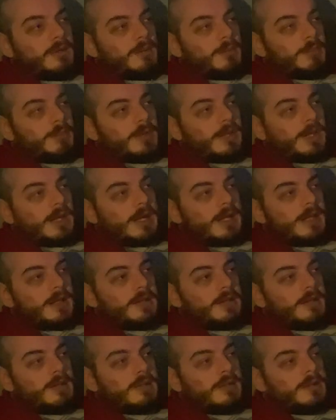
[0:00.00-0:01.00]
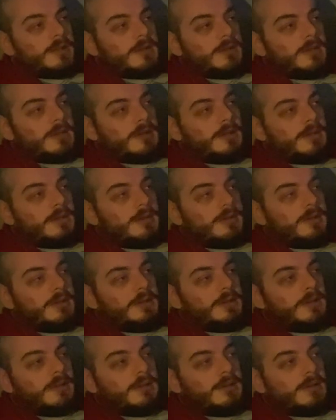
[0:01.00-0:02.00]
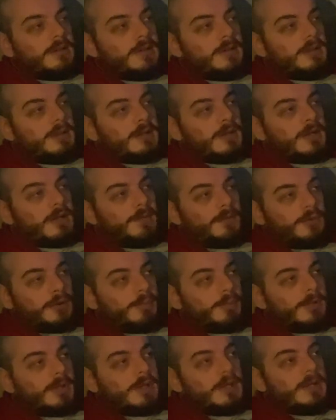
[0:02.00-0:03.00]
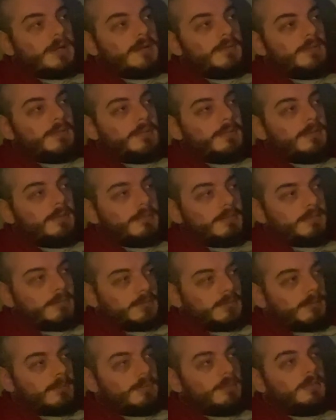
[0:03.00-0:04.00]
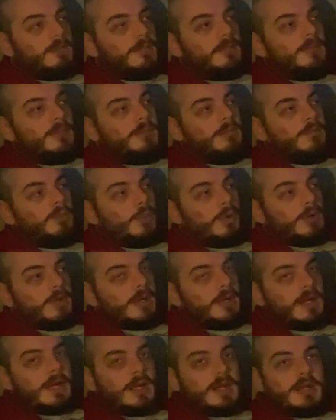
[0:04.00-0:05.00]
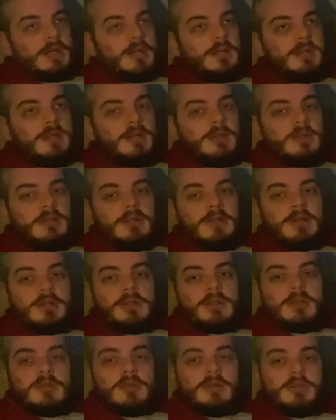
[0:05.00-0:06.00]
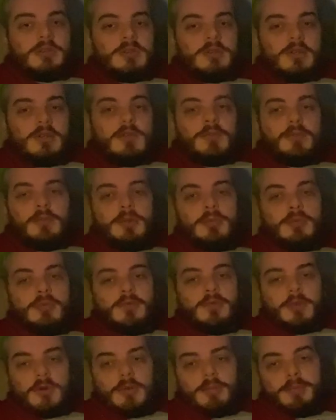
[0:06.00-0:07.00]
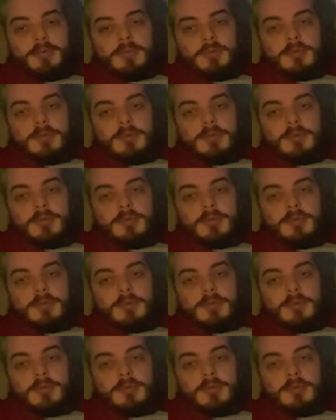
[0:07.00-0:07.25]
But then I fully believe one day the government will stop